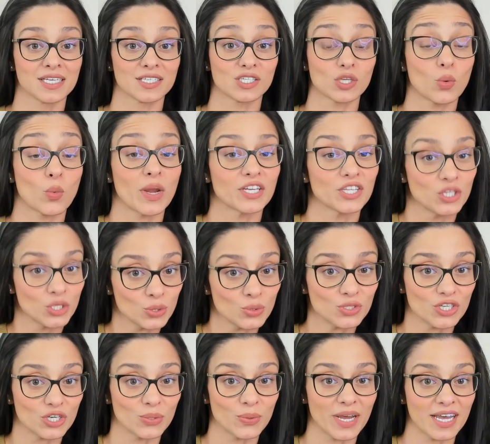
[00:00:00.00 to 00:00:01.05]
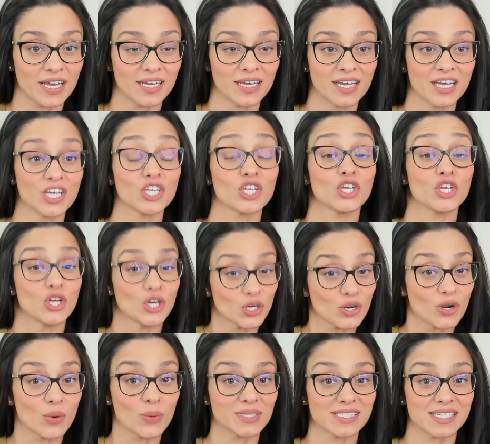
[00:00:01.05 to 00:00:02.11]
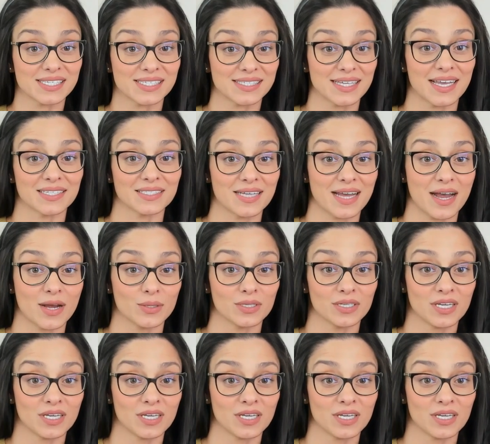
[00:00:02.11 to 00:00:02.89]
So when you do it, you're going to stand out